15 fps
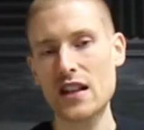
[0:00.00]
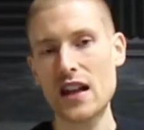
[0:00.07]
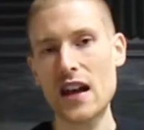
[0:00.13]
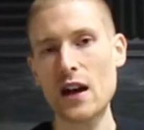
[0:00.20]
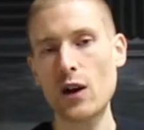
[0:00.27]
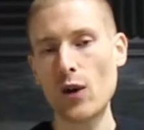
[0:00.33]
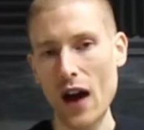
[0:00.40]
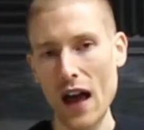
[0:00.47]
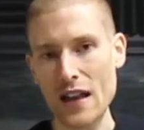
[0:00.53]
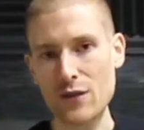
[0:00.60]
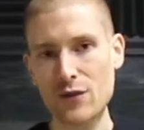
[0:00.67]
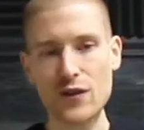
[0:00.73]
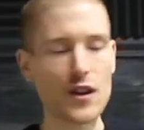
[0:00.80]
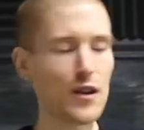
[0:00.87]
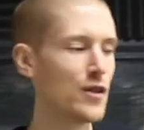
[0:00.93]
there, or
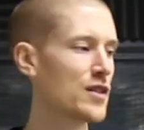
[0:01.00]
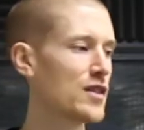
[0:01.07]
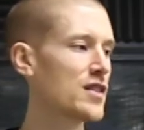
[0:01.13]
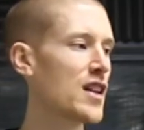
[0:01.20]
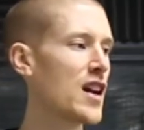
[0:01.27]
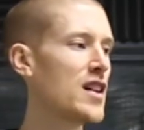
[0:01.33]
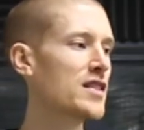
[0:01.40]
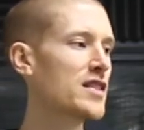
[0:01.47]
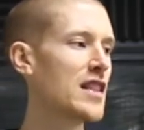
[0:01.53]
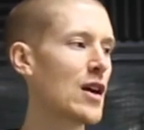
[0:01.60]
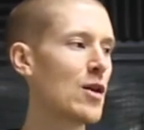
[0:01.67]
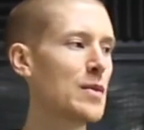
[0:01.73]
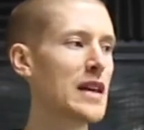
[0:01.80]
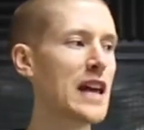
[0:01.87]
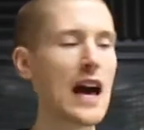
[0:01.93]
1/8 notes. So that
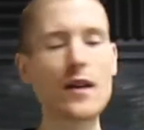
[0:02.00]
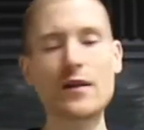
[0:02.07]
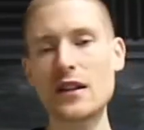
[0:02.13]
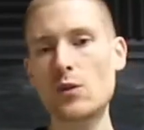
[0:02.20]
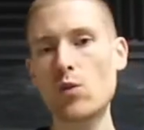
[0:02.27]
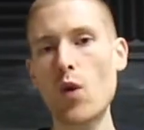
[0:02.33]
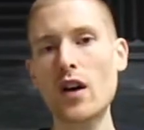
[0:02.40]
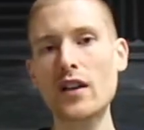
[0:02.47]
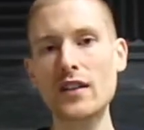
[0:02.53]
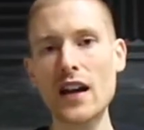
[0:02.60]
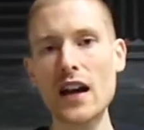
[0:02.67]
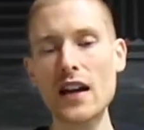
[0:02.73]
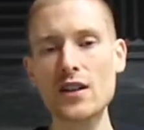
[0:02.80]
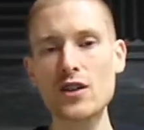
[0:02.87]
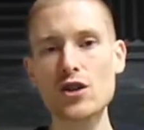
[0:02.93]
would be counted 1
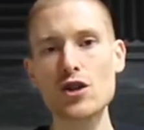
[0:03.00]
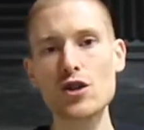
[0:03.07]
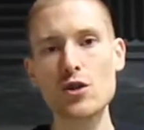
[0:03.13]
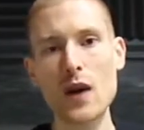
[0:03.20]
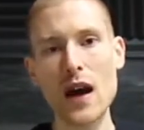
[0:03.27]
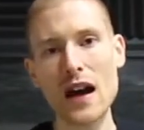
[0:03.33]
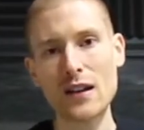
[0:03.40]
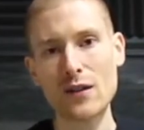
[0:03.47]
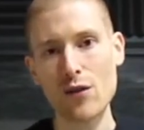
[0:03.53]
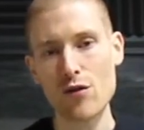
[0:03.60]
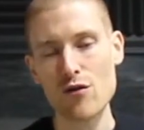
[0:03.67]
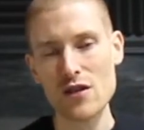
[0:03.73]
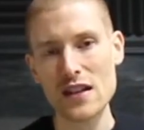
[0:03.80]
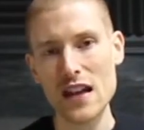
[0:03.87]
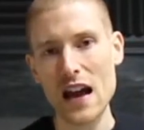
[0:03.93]
and 2 and
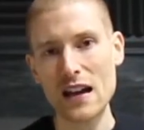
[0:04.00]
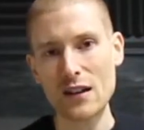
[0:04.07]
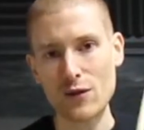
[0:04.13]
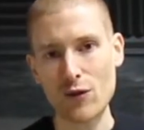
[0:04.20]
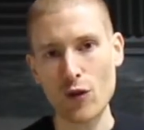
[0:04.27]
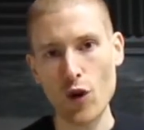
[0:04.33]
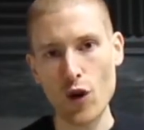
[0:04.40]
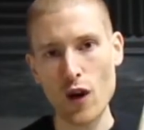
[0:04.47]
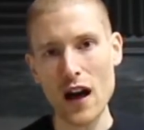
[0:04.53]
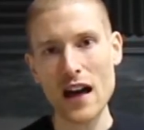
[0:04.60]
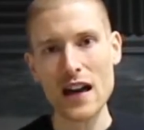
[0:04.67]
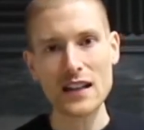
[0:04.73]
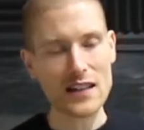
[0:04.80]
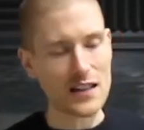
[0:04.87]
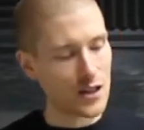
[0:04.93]
3 and 4,
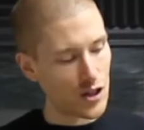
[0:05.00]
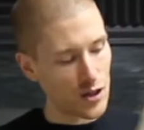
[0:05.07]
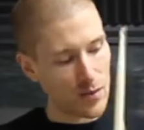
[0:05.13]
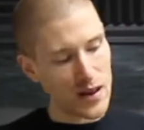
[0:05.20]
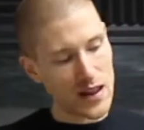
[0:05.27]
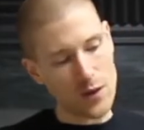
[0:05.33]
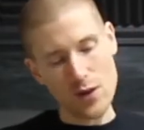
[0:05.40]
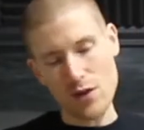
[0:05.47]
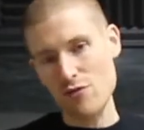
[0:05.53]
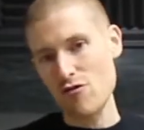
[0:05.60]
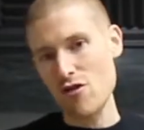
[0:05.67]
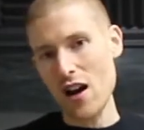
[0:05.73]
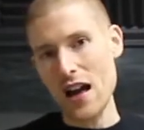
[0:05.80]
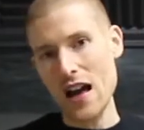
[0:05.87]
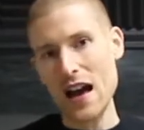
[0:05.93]
and you're going to play that with the
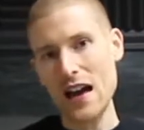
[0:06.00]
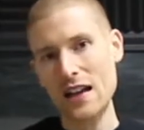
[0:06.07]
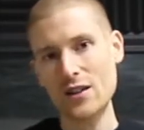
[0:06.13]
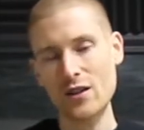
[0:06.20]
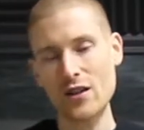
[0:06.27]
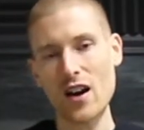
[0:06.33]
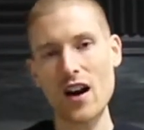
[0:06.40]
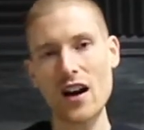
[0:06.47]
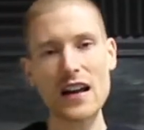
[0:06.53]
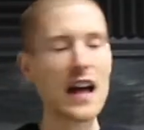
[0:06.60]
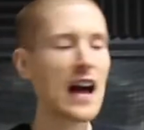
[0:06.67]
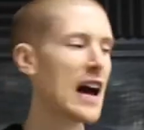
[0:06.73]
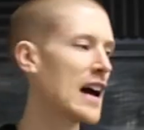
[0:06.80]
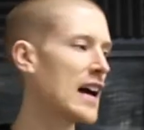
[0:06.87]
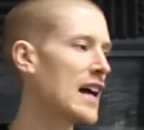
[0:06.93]
right hand on the
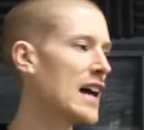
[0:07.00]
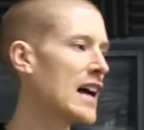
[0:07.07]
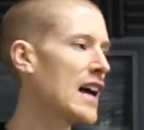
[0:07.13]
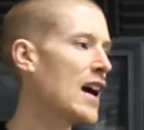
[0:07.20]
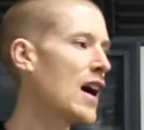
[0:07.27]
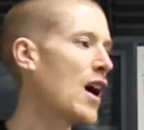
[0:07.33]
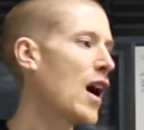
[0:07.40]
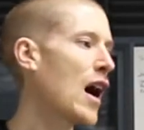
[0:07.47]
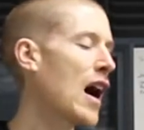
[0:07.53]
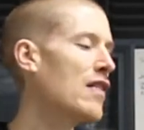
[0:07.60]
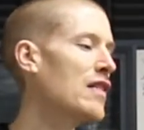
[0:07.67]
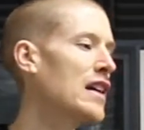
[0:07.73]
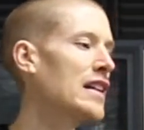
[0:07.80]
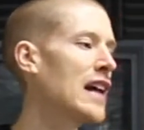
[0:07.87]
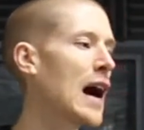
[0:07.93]
hi-hat. And
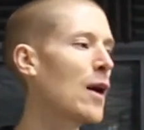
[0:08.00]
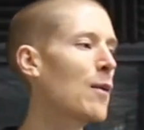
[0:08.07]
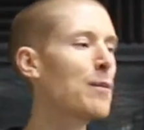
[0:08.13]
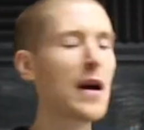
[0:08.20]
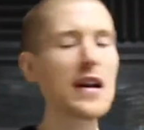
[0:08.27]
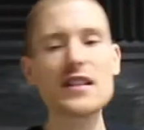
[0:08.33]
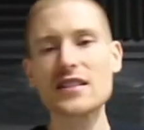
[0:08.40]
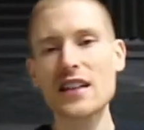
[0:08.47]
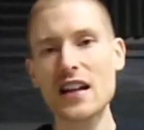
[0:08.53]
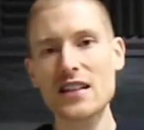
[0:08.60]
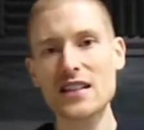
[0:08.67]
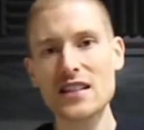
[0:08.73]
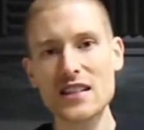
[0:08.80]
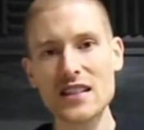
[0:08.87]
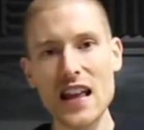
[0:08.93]
then our bass
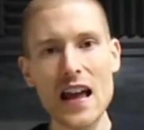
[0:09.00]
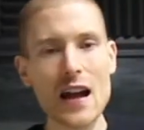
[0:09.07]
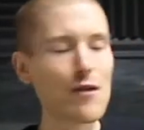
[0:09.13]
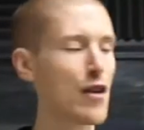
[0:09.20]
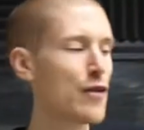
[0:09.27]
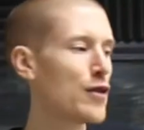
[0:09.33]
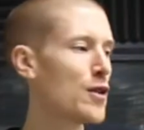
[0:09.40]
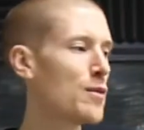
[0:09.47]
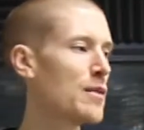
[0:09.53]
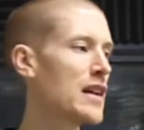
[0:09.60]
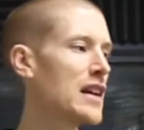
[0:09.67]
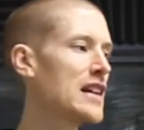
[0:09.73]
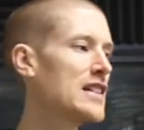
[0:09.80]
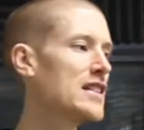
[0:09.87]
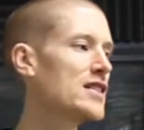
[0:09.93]
and snare rhythm
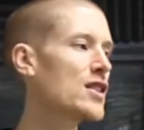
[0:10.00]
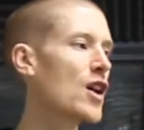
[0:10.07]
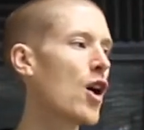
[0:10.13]
is